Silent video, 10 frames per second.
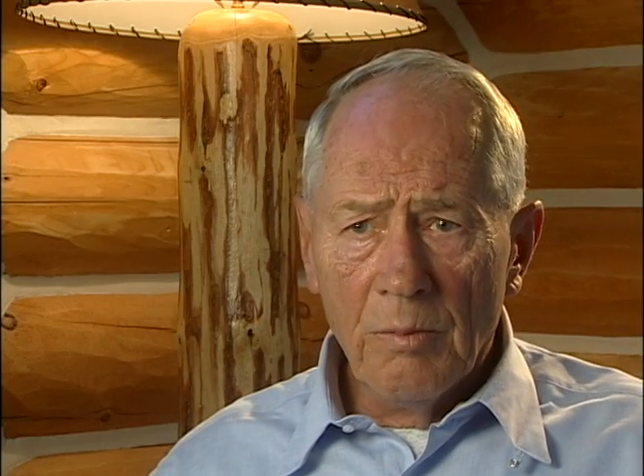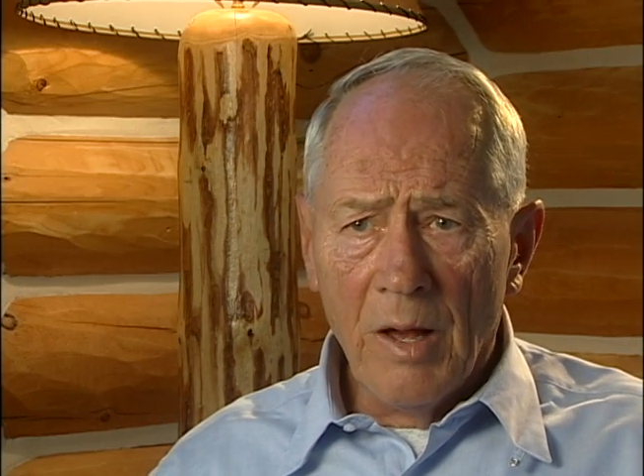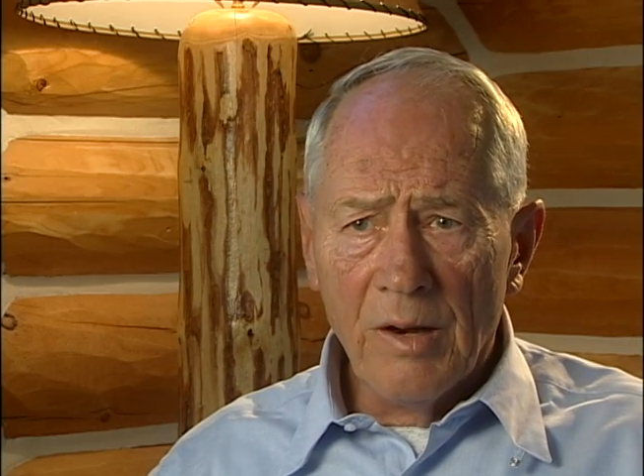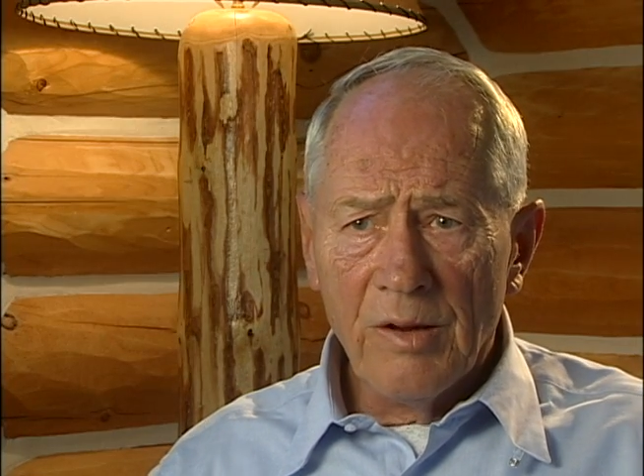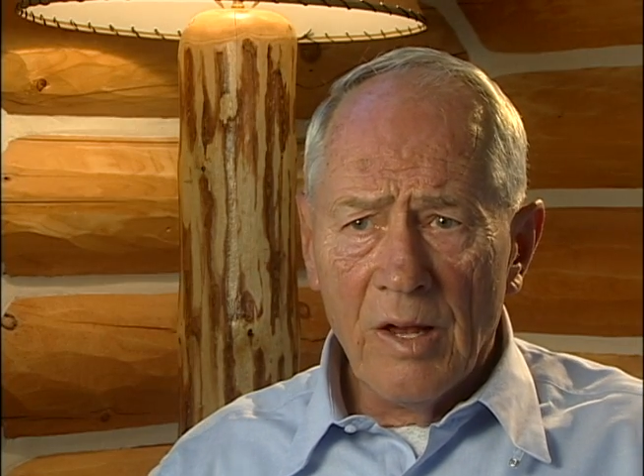
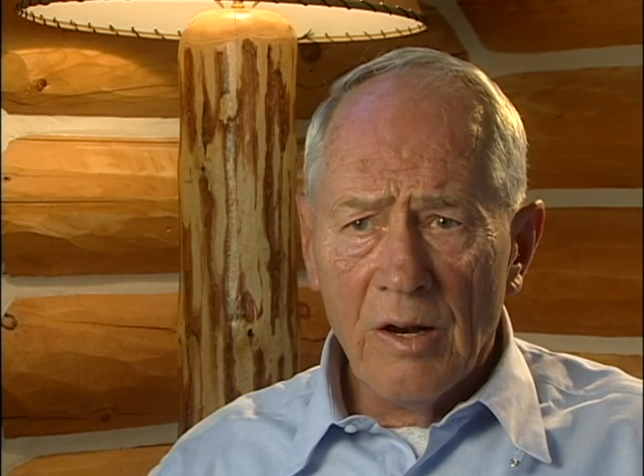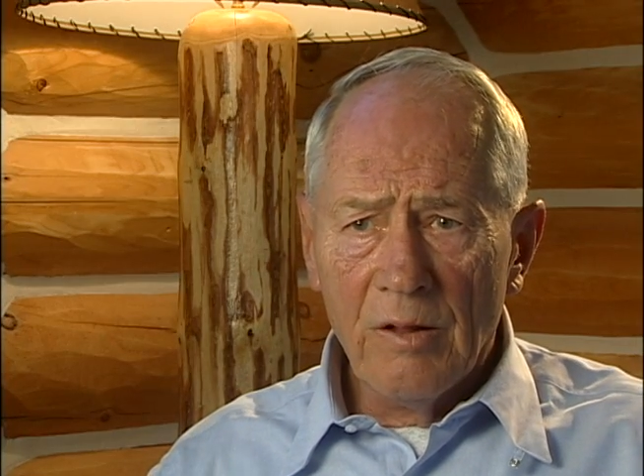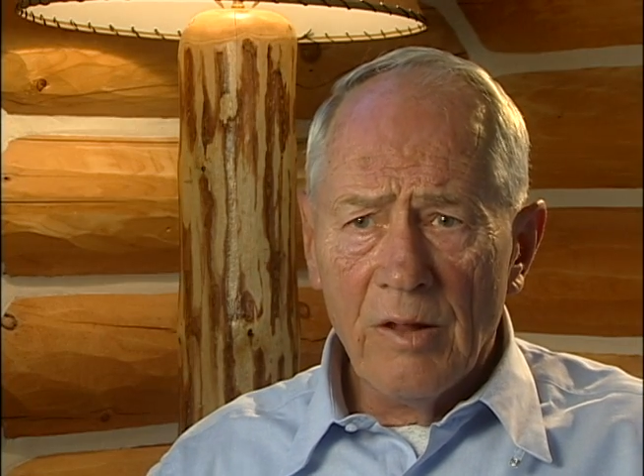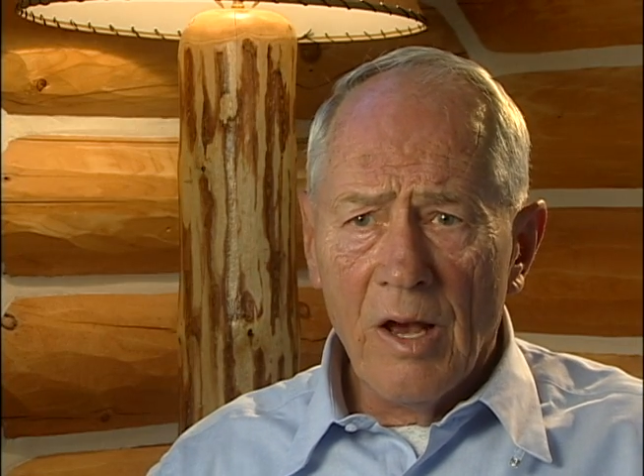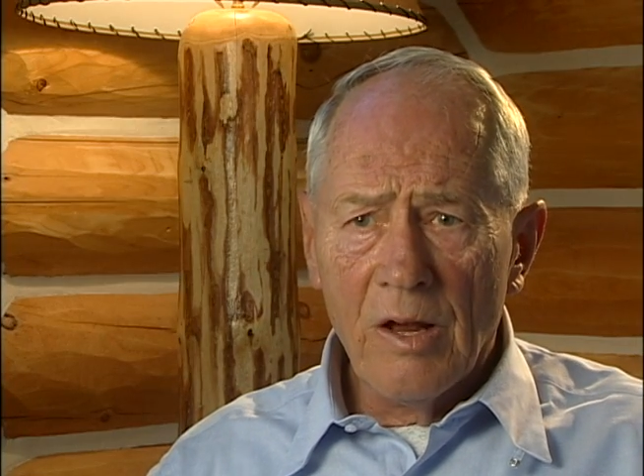Montana
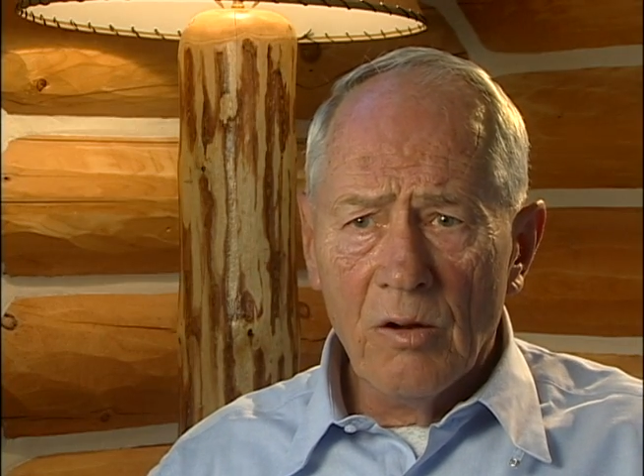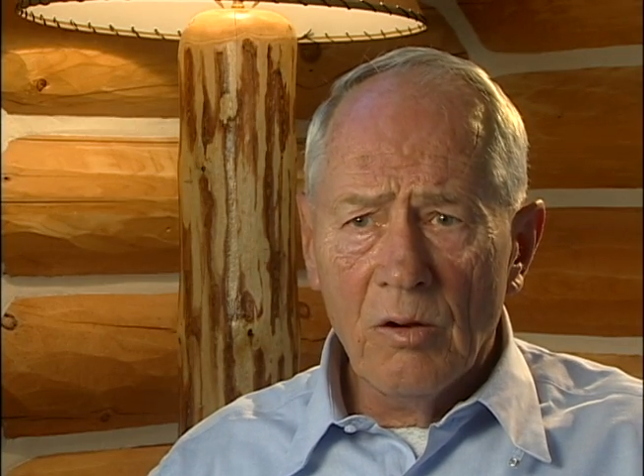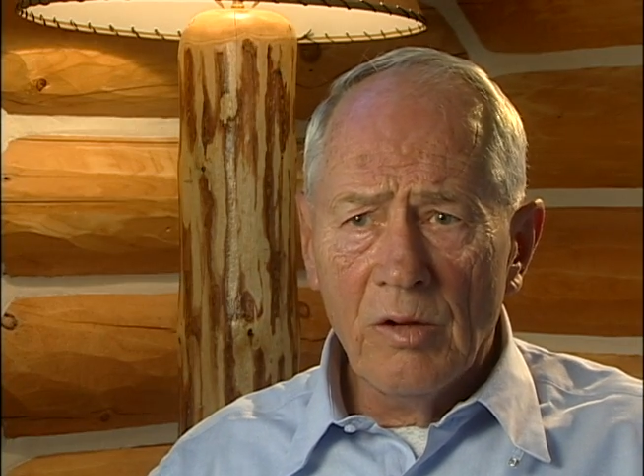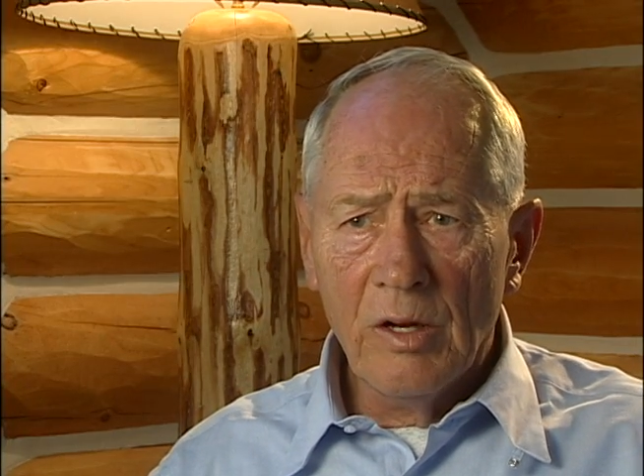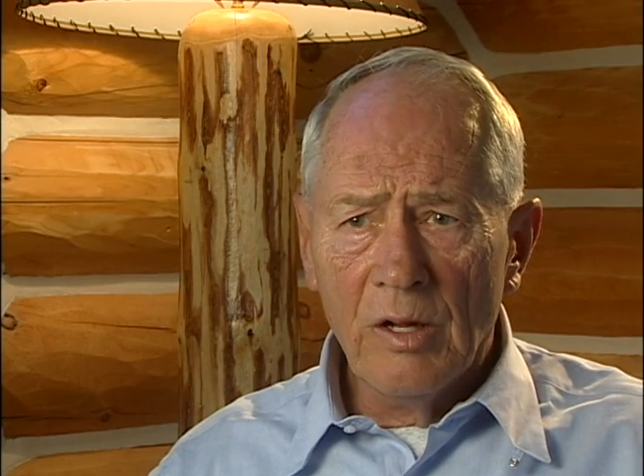and the
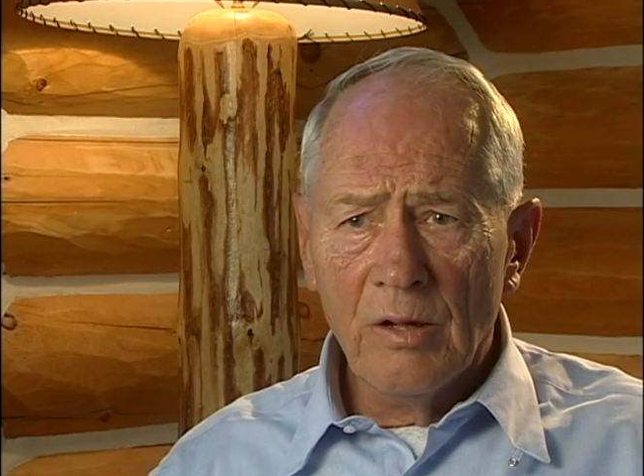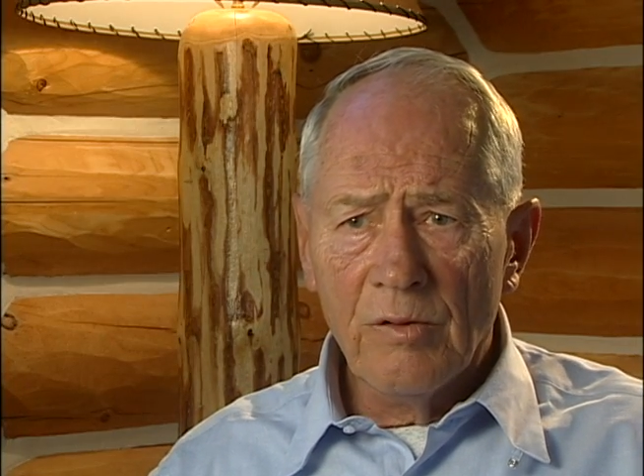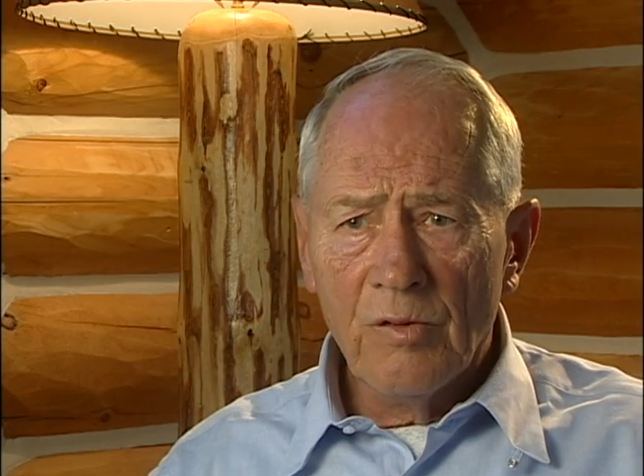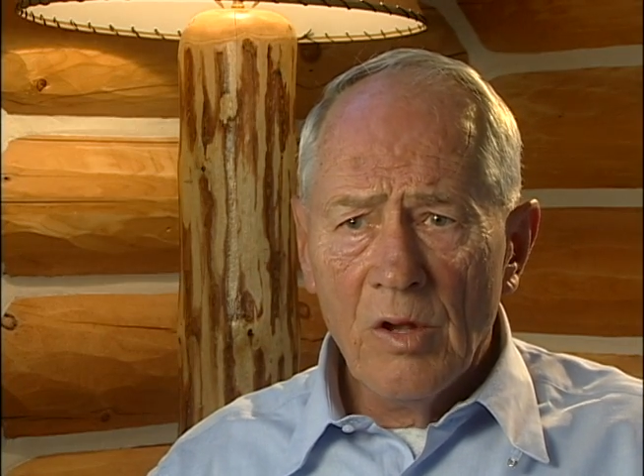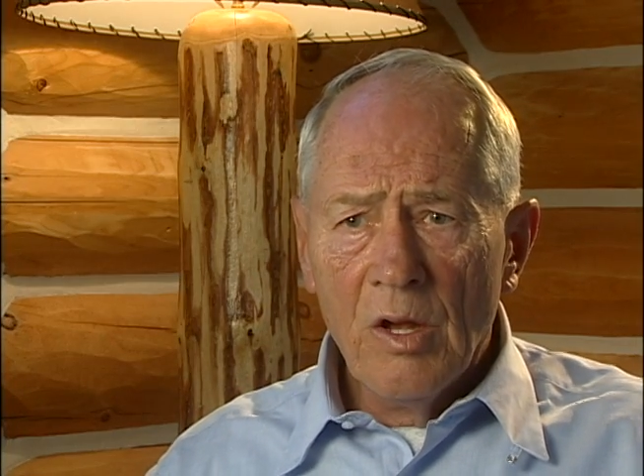Idaho Indians